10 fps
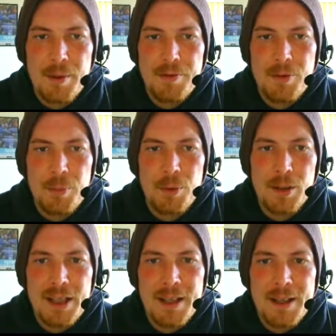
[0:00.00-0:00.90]
in the football
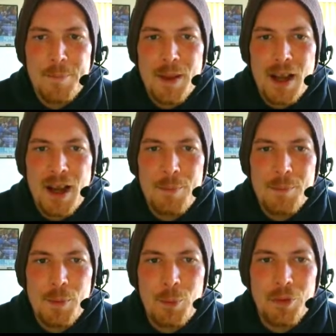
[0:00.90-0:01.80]
league um,
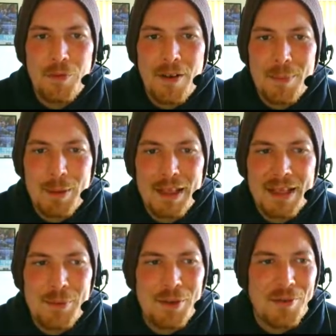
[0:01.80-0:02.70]
the board are very
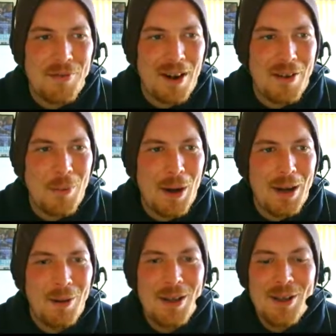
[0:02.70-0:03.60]
pleased. We're doing very well.